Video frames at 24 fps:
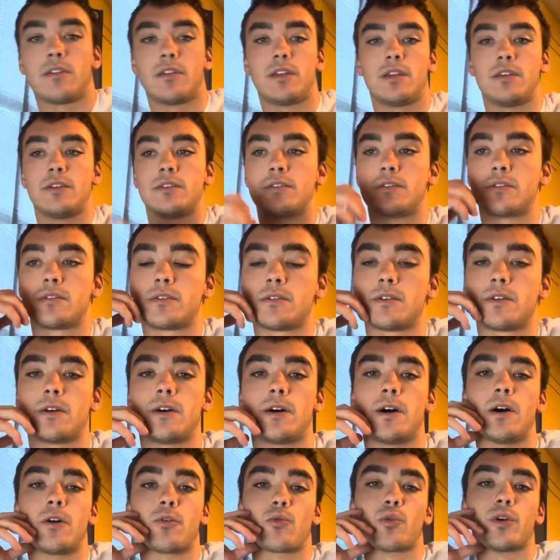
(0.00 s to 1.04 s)
these
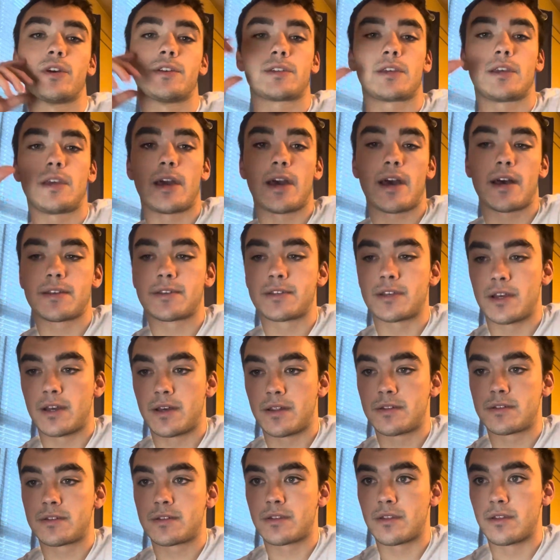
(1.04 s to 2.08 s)
risky
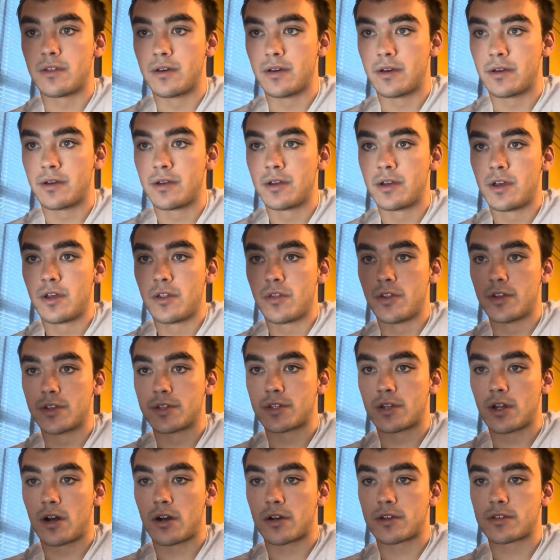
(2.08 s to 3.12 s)
assets, the
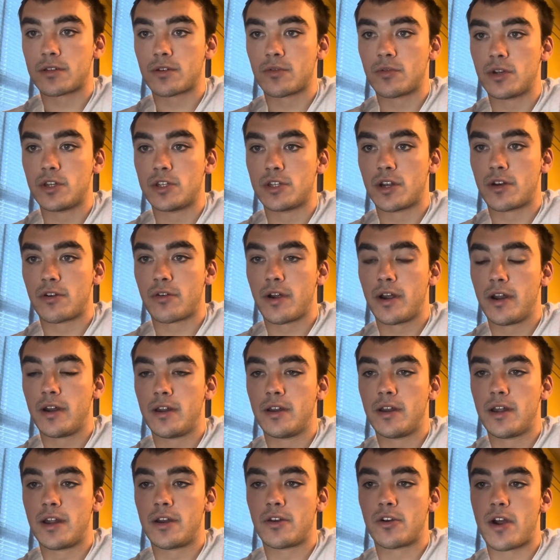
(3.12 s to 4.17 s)
stocks that we
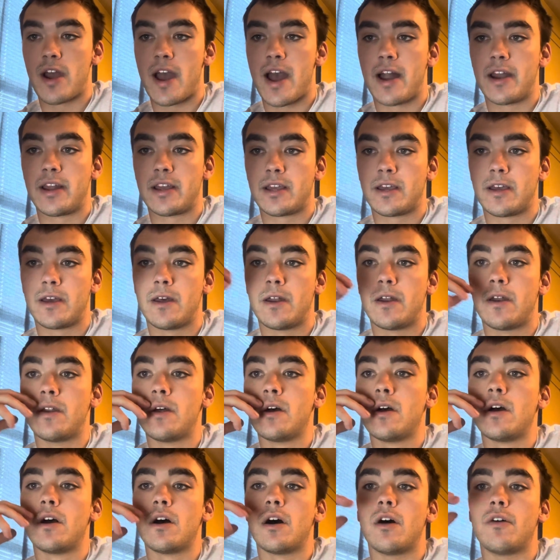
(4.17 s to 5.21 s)
generated, and you're adding in
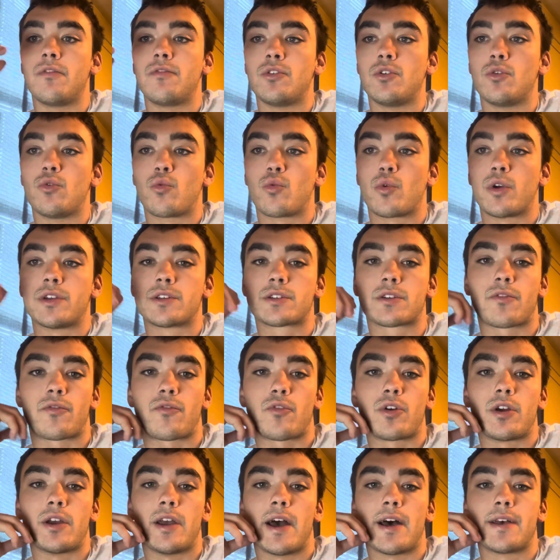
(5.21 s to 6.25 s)
a few
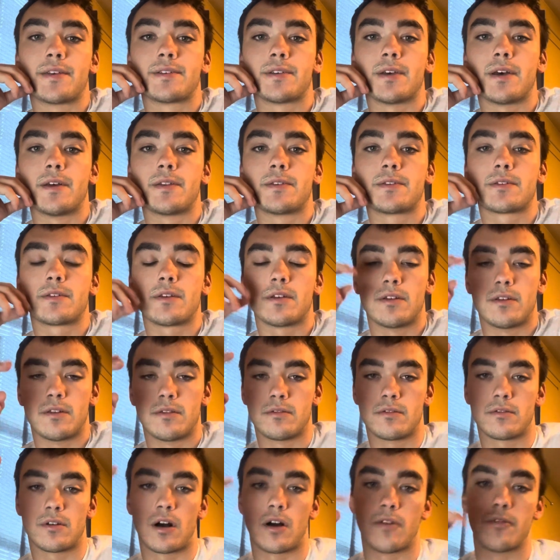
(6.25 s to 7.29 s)
risk-free assets,
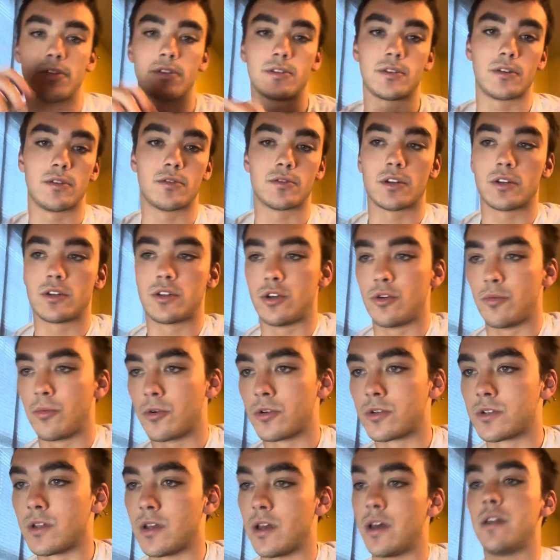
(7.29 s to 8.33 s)
and obviously is at
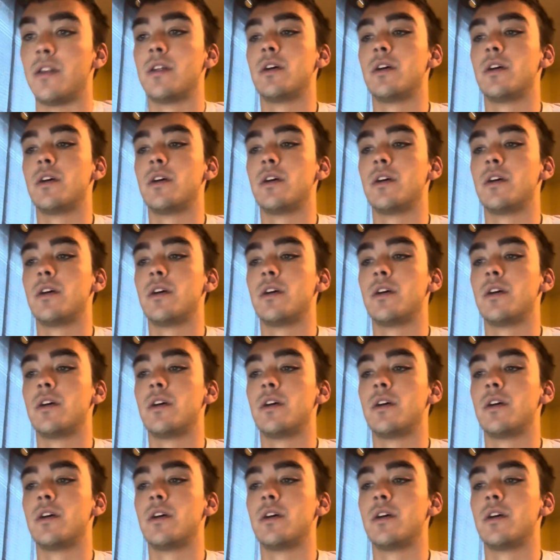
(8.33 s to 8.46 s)
2%.